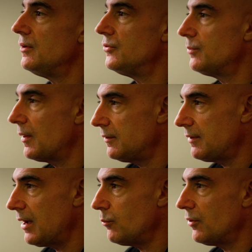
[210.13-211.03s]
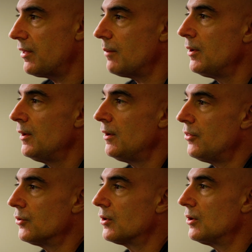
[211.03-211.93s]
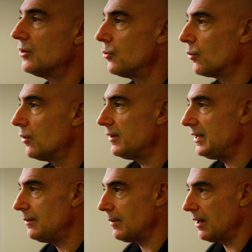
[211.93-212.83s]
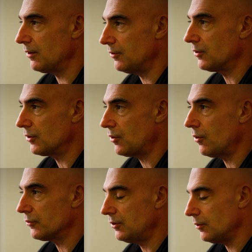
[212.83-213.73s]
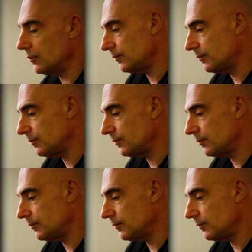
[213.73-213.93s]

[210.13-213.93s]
You've spent the time with them. They're going to ignore the email, and they're going to call you.